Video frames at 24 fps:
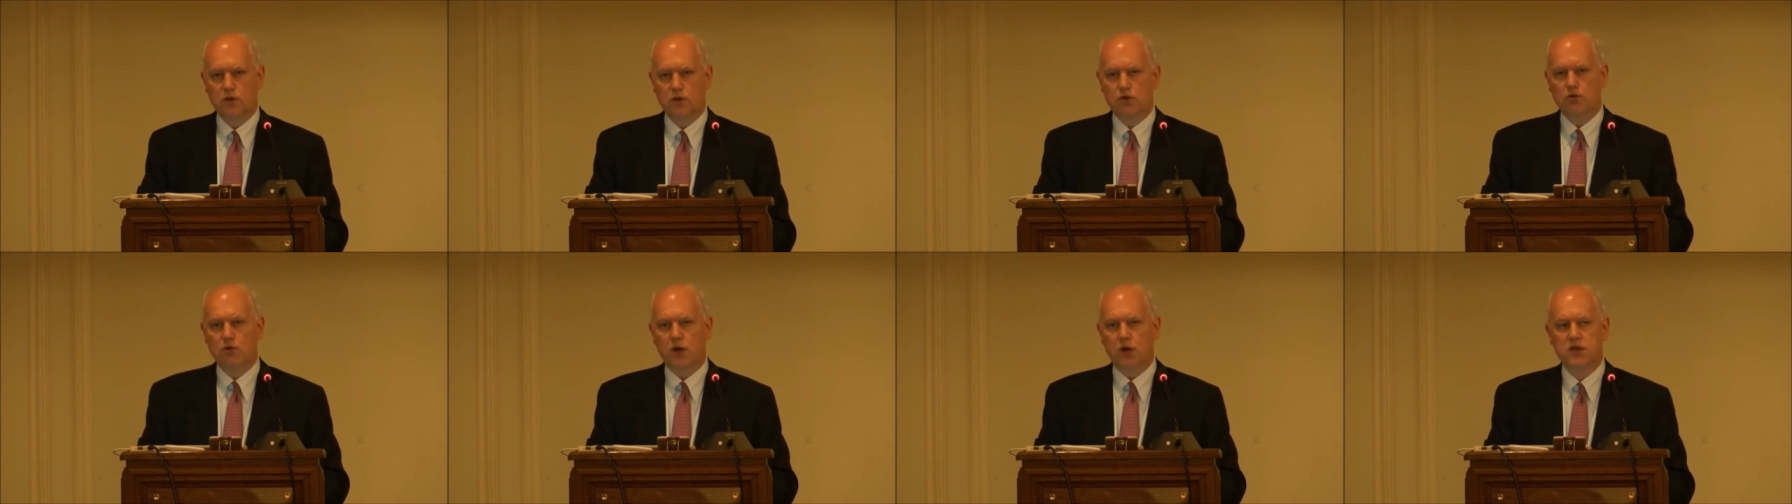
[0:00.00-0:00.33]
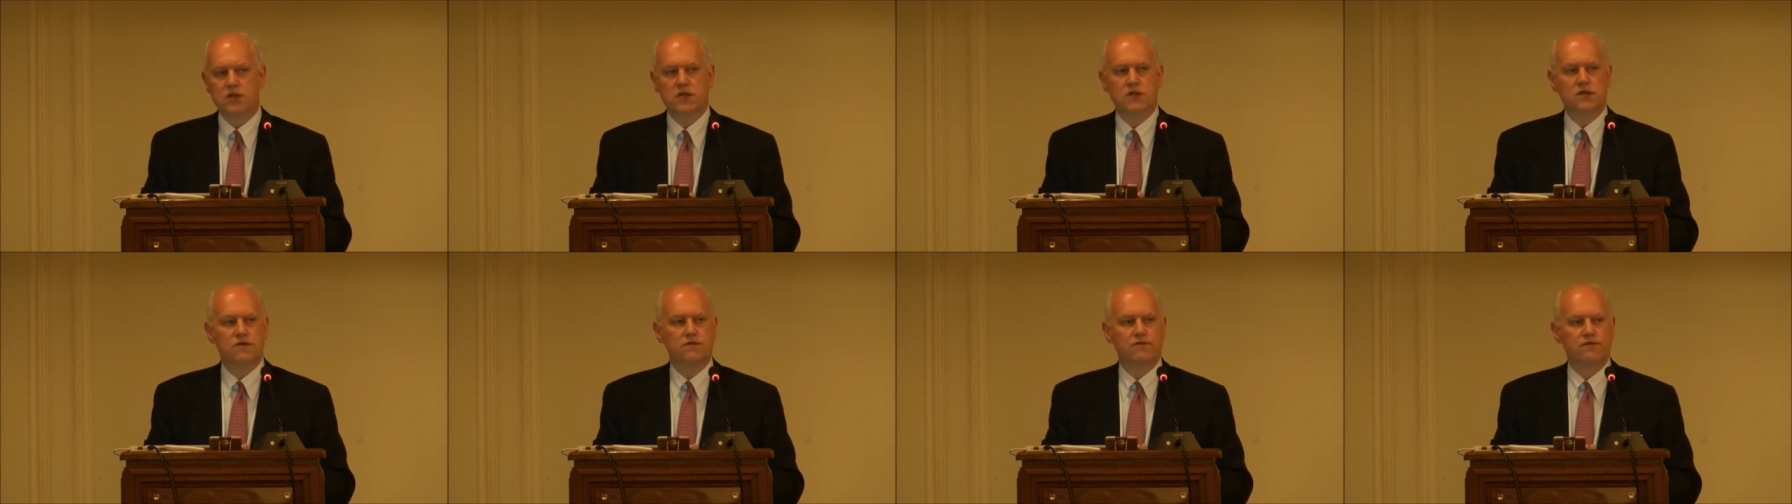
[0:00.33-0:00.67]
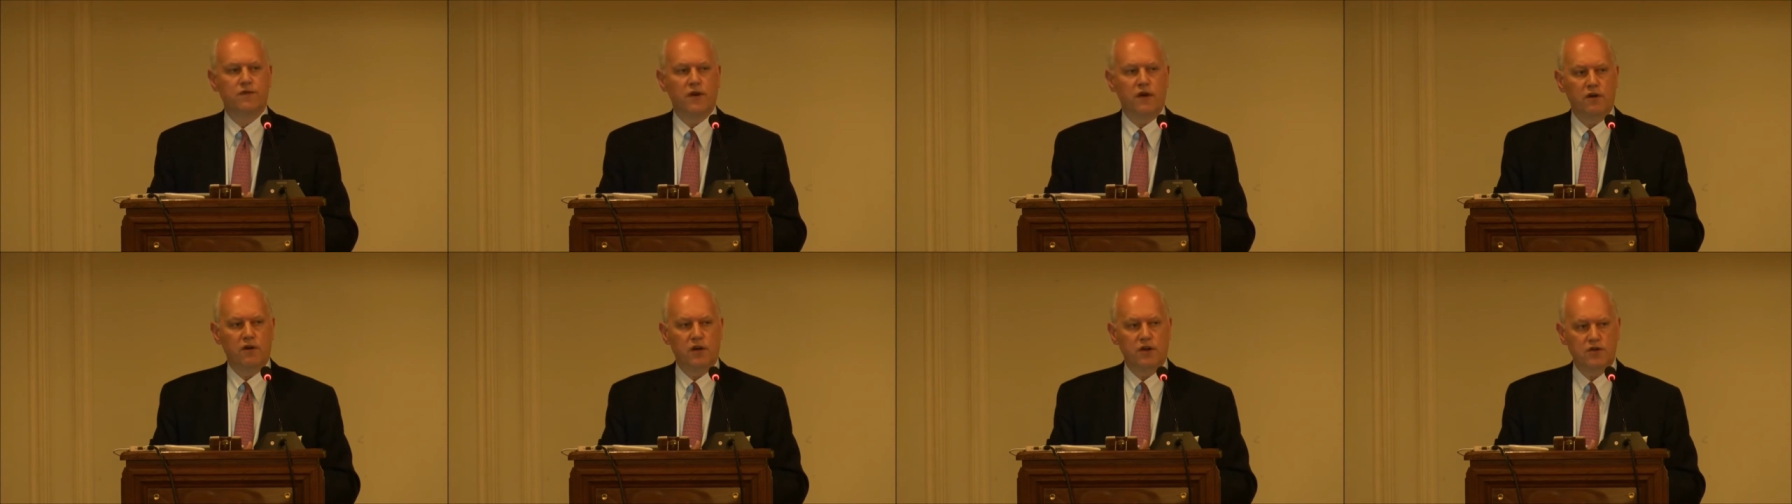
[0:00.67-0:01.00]
US is
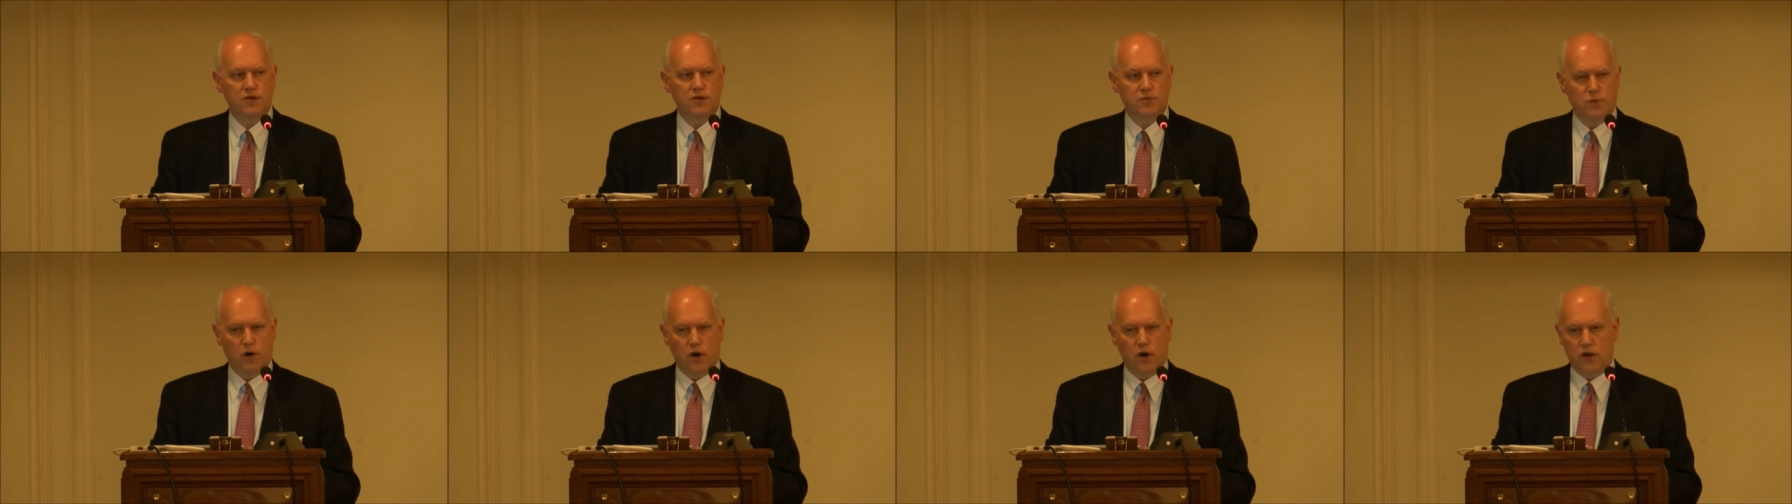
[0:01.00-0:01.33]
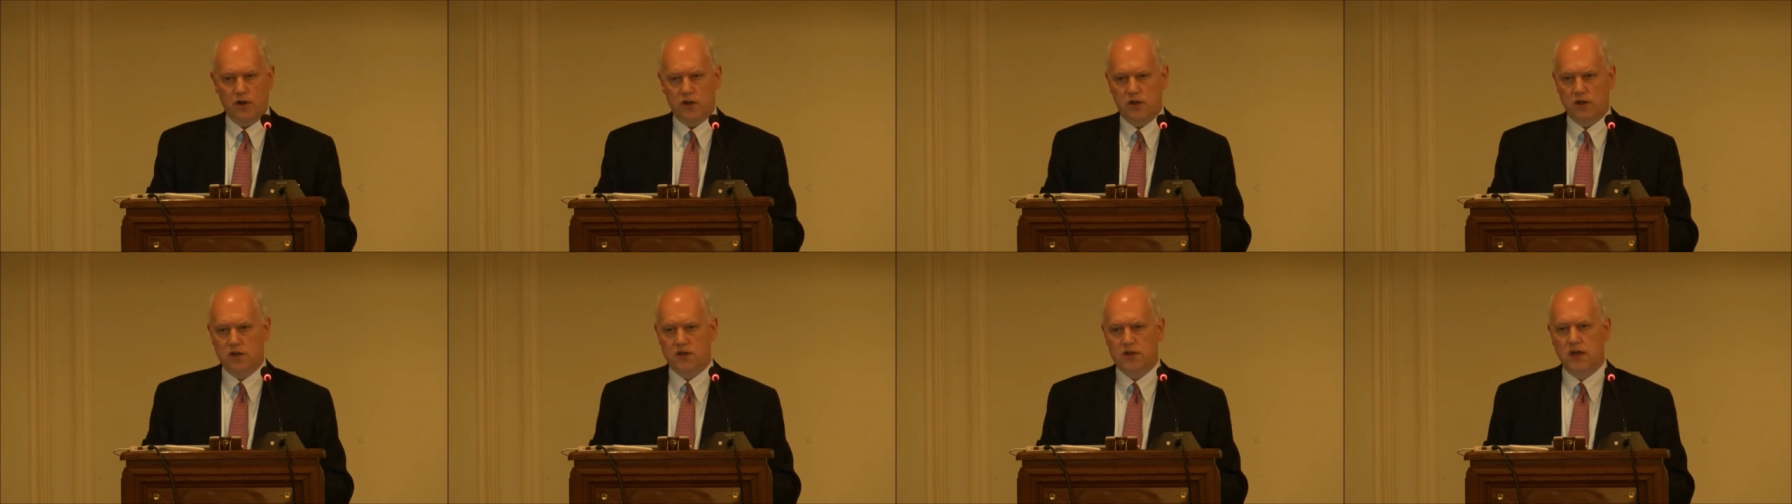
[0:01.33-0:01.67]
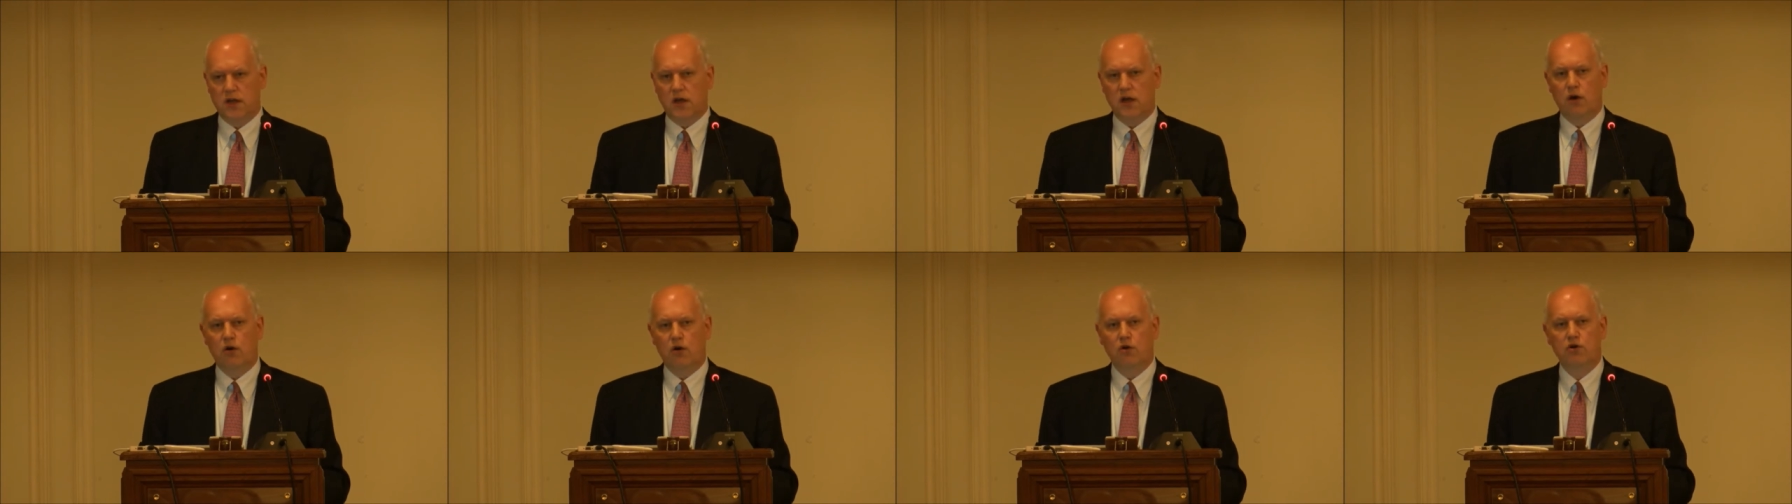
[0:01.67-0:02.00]
very smart. They say